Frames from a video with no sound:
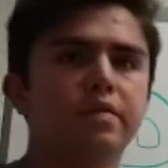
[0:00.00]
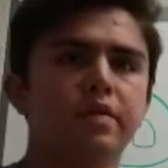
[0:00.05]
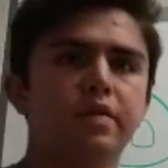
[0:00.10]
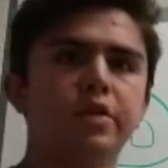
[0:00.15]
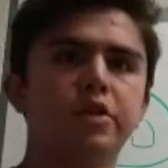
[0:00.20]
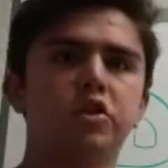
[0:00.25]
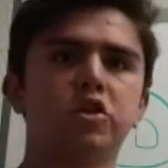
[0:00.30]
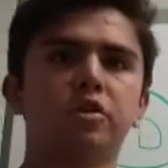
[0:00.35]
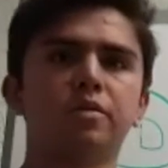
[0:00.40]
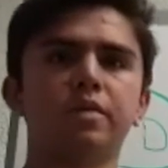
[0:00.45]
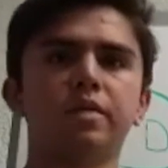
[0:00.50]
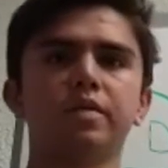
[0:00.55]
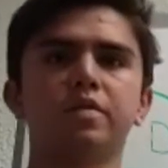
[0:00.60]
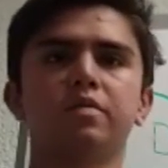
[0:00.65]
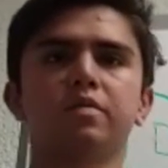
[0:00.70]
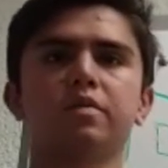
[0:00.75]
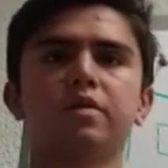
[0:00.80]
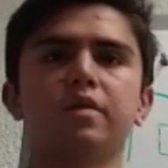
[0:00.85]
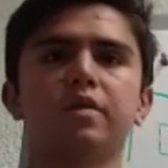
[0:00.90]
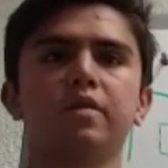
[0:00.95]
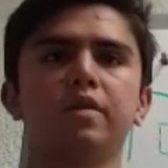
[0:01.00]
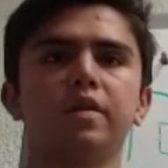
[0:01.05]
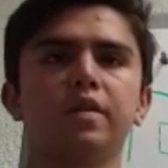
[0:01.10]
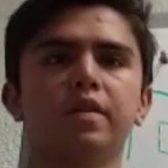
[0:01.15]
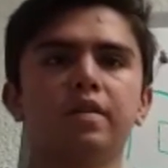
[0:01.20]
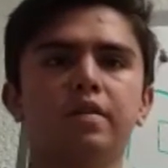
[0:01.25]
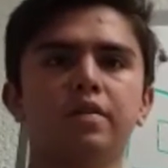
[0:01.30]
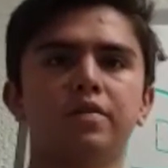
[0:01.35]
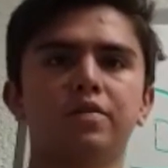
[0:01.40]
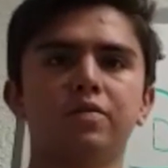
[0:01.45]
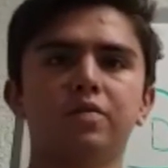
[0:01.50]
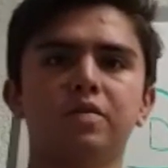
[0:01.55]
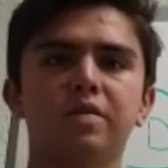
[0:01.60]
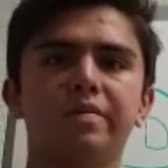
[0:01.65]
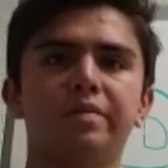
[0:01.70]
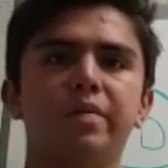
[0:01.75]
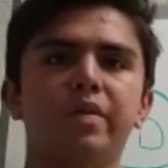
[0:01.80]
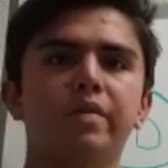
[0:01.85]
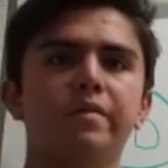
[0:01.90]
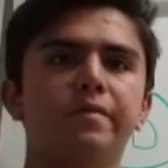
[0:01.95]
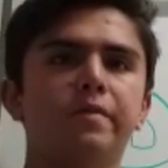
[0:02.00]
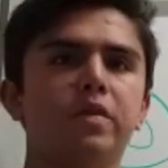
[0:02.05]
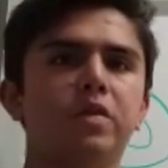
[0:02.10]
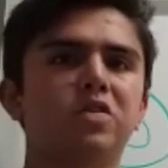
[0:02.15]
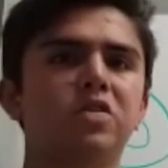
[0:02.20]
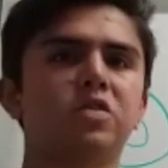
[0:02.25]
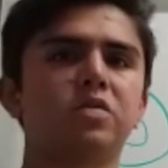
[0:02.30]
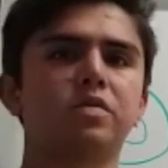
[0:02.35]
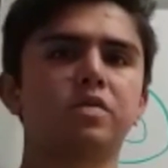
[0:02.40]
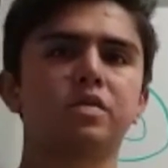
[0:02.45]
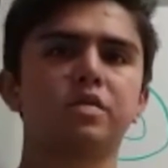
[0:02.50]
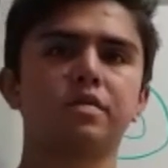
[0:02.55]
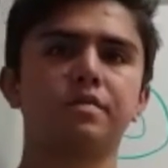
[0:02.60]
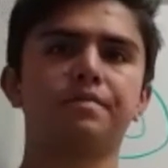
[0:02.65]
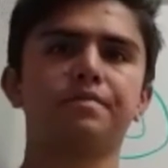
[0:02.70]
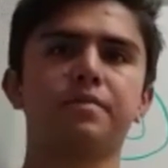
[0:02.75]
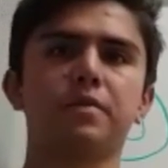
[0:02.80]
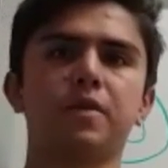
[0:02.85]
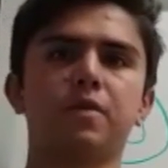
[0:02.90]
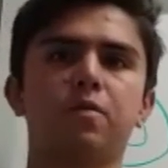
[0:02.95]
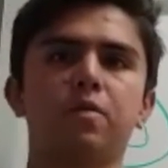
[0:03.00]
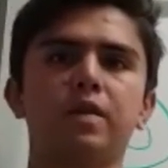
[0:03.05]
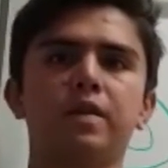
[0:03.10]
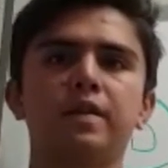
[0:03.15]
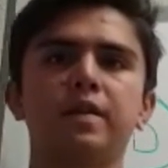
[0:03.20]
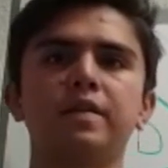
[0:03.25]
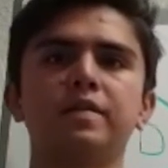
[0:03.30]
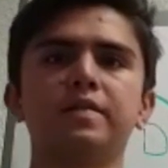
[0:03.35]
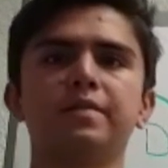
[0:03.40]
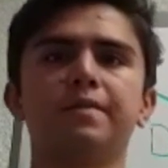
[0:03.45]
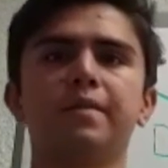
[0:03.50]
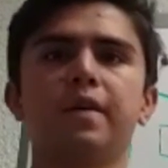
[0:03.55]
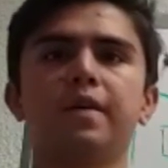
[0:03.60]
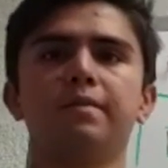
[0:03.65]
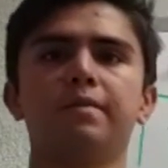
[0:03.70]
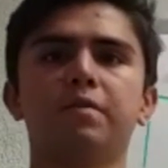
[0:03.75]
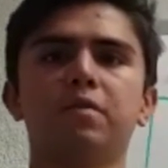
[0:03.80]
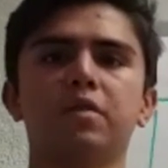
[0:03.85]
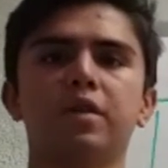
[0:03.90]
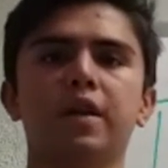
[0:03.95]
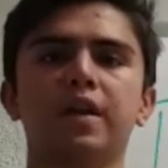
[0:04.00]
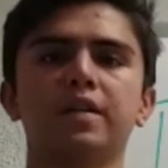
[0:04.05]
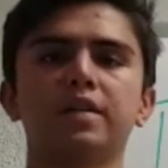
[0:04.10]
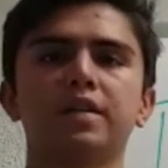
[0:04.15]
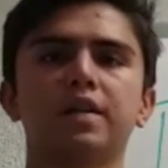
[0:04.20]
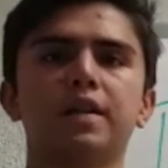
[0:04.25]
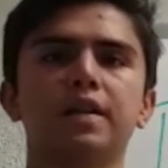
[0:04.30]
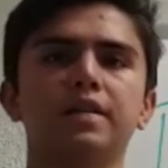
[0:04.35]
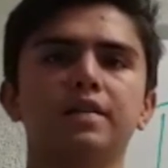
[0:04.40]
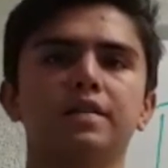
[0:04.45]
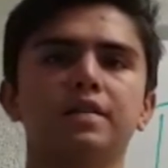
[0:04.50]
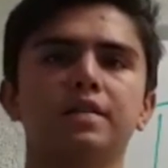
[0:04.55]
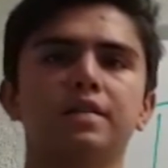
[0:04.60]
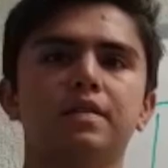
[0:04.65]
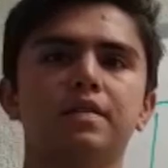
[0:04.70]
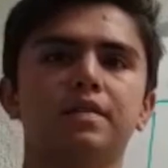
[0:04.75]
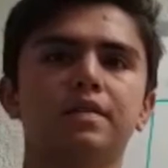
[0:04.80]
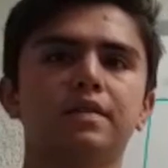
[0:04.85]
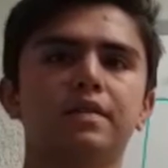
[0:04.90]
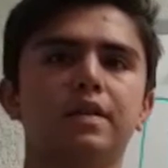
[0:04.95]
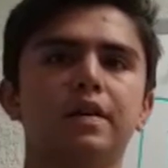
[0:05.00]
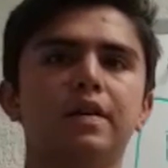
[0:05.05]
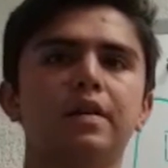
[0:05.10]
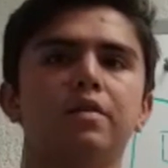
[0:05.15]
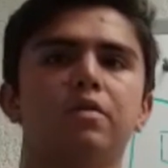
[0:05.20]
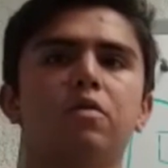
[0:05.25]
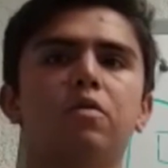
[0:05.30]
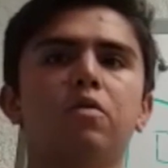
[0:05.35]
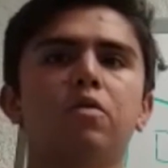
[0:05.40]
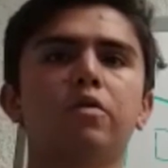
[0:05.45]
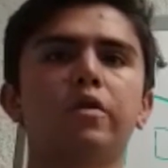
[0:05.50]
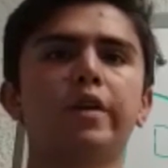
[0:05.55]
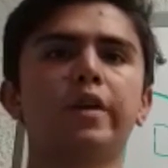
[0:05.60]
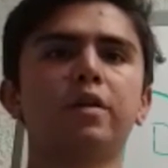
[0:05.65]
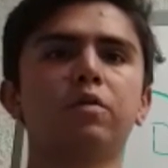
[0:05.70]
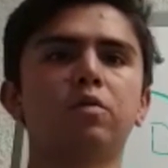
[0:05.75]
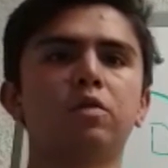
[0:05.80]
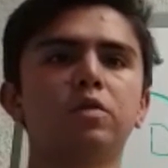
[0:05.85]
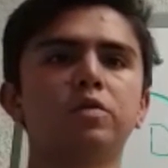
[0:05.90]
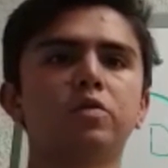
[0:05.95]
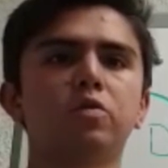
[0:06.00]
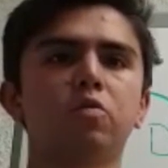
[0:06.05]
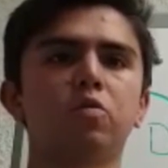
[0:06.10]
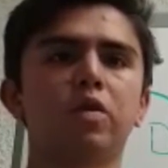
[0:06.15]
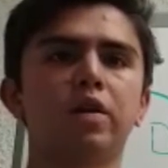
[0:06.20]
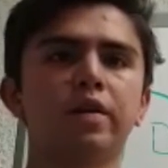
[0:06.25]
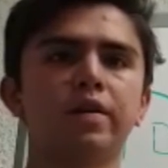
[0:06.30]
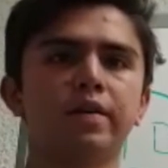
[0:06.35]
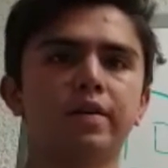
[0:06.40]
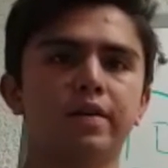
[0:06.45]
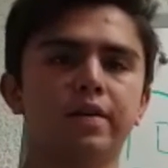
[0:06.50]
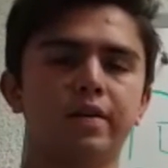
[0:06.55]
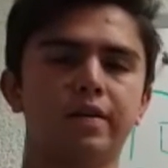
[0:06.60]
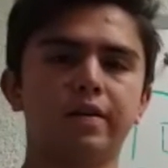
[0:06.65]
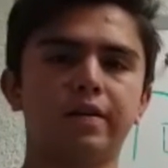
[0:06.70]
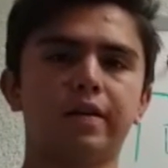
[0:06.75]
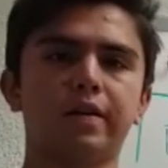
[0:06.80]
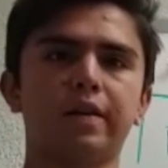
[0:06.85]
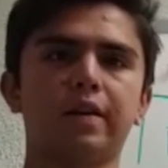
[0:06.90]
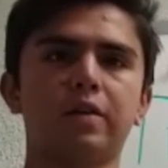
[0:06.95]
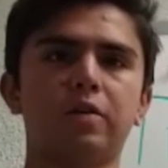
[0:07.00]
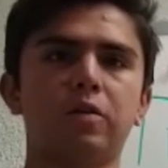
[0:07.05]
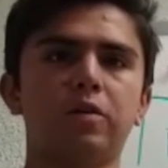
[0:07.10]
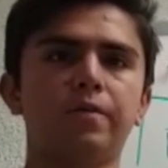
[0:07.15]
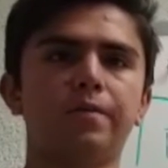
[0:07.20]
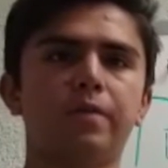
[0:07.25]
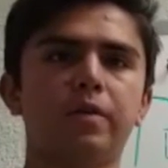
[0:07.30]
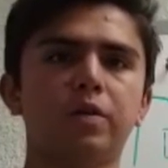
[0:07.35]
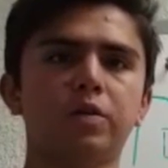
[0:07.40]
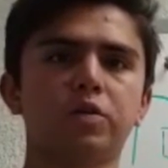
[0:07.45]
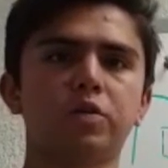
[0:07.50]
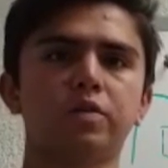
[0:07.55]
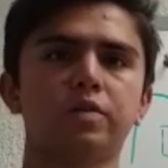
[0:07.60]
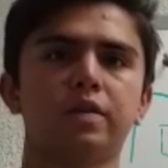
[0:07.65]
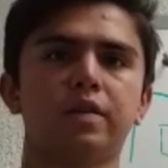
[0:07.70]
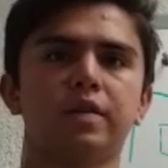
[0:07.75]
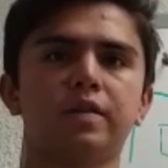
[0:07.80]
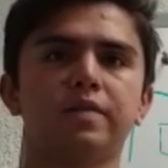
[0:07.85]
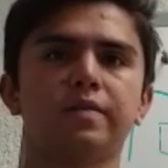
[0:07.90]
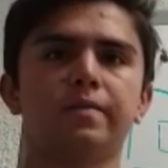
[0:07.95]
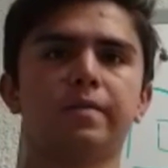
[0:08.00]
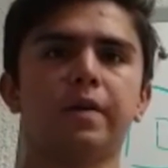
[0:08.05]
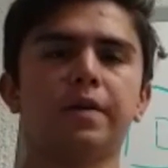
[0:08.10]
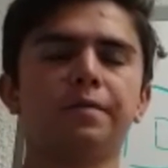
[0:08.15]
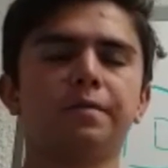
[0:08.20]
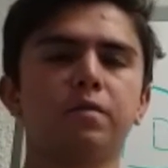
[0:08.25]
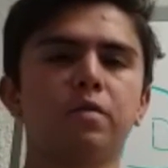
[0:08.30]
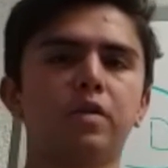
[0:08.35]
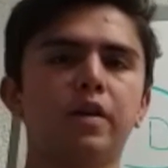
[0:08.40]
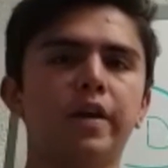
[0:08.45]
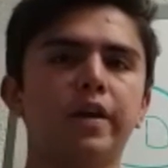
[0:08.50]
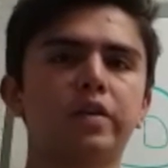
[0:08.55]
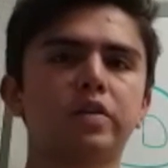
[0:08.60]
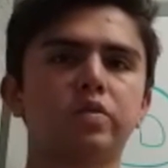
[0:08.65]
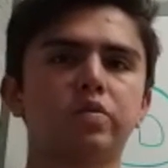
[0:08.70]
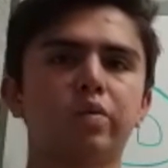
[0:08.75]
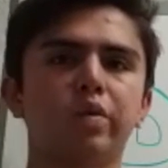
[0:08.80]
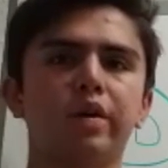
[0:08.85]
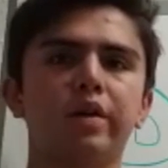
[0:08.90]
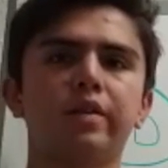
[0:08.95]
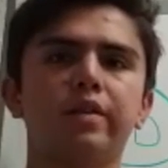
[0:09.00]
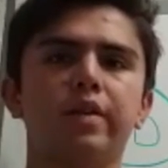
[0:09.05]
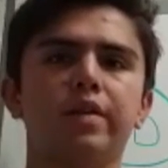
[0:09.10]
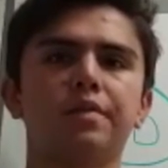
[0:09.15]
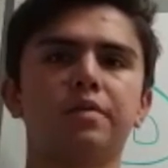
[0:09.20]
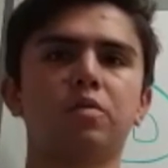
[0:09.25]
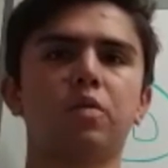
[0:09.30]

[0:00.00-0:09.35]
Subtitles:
In child discontinuity are two separate functions, one that is defined for x less than or equal to 1 and another function that is defined for x greater than